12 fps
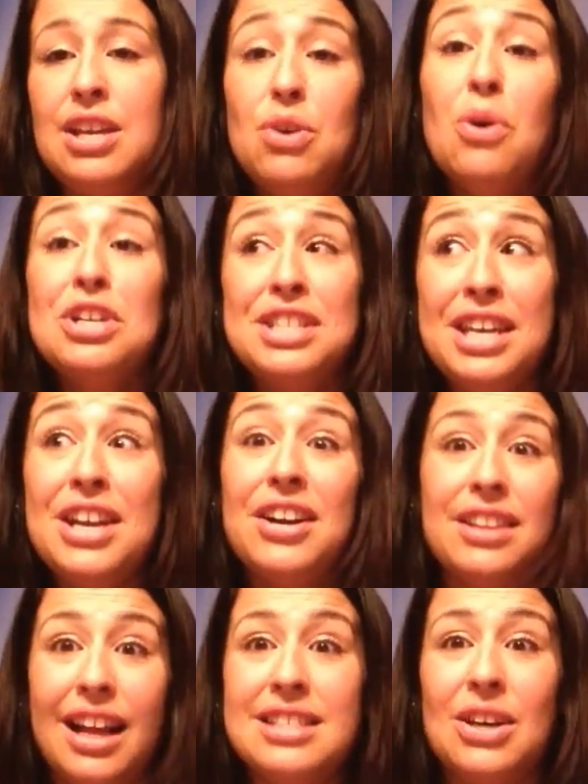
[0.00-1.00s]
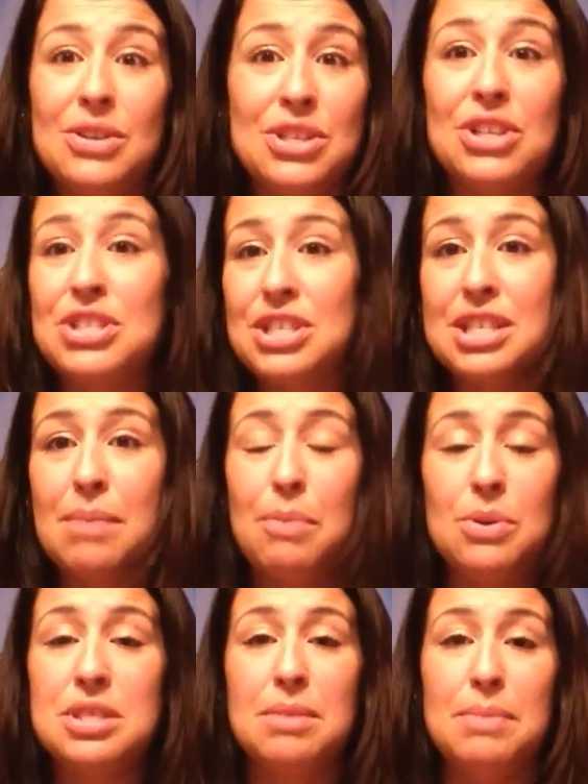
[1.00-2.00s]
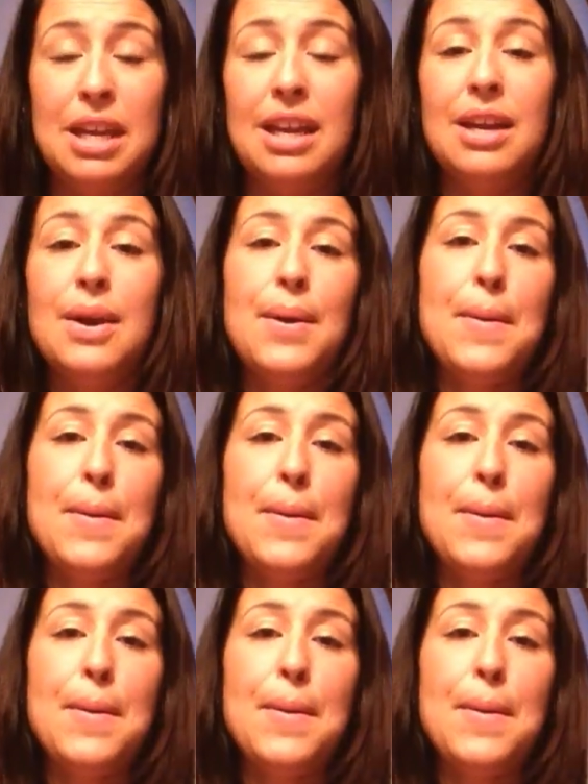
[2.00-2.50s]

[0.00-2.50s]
You always hear that's how church is supposed to be,